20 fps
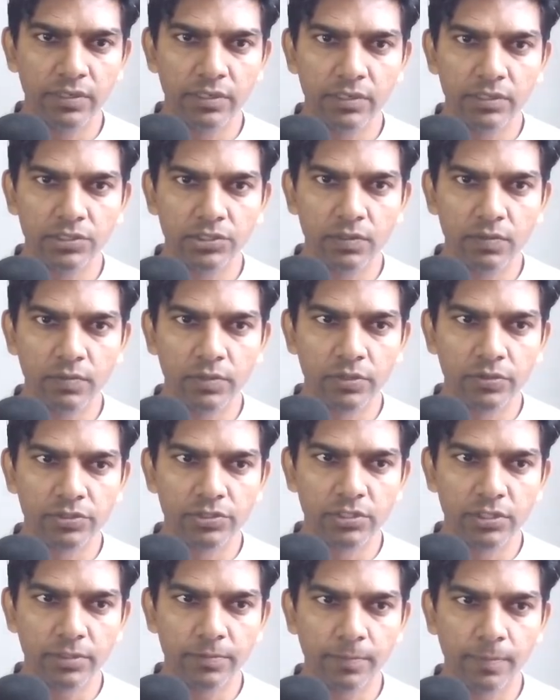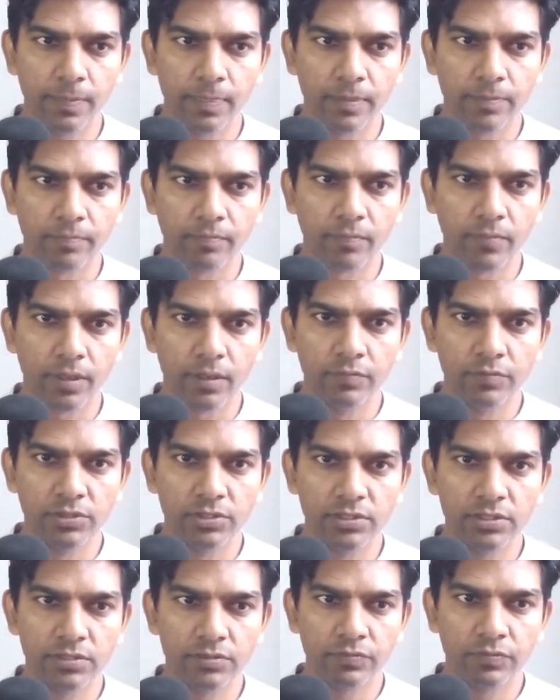initial velocity,
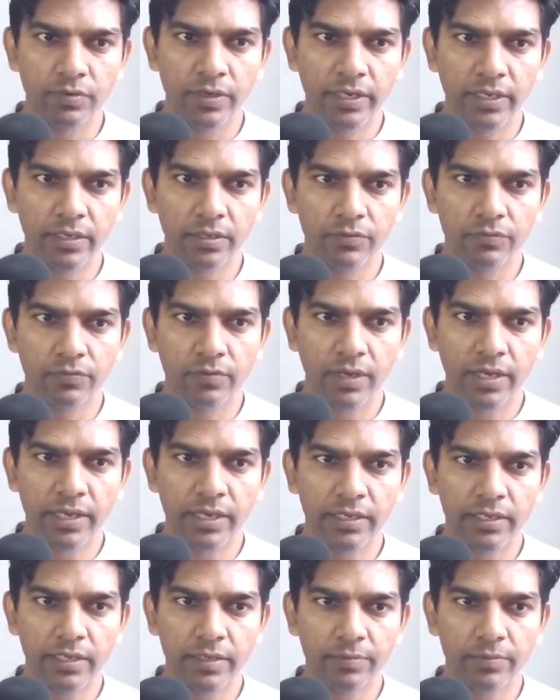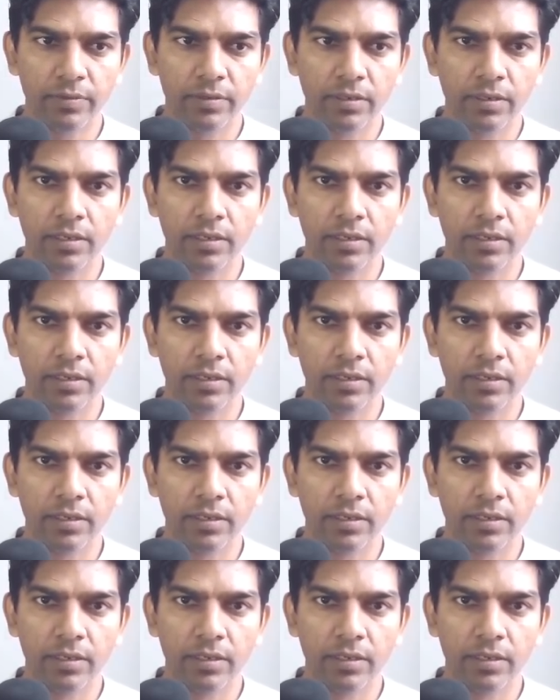which is 5 I cap,